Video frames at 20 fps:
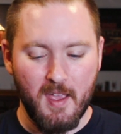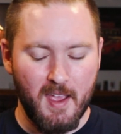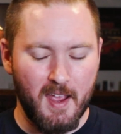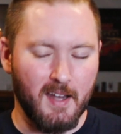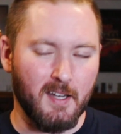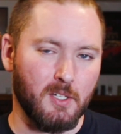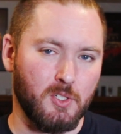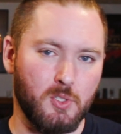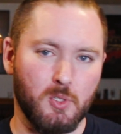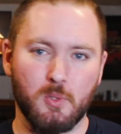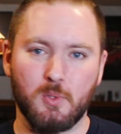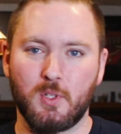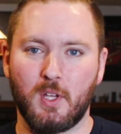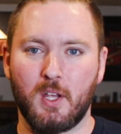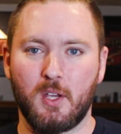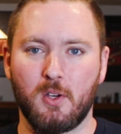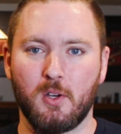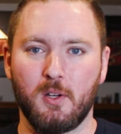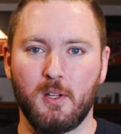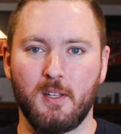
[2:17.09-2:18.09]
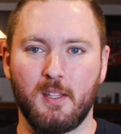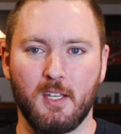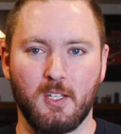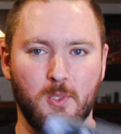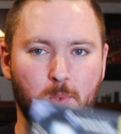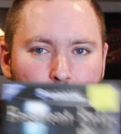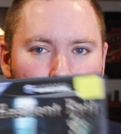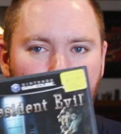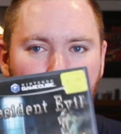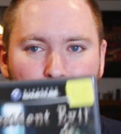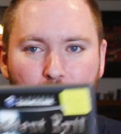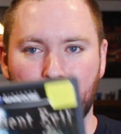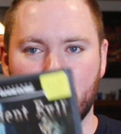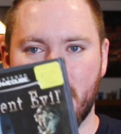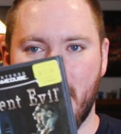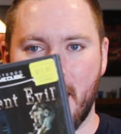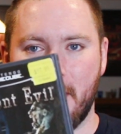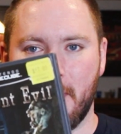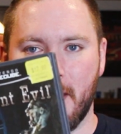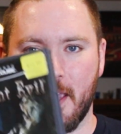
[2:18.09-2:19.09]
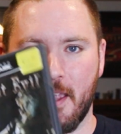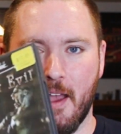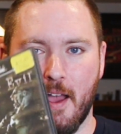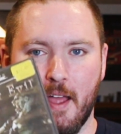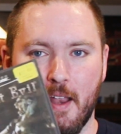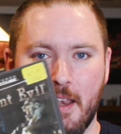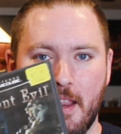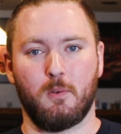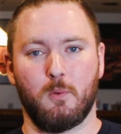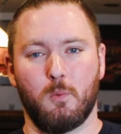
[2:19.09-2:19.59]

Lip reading: and as soon as I could, this was the first game I got.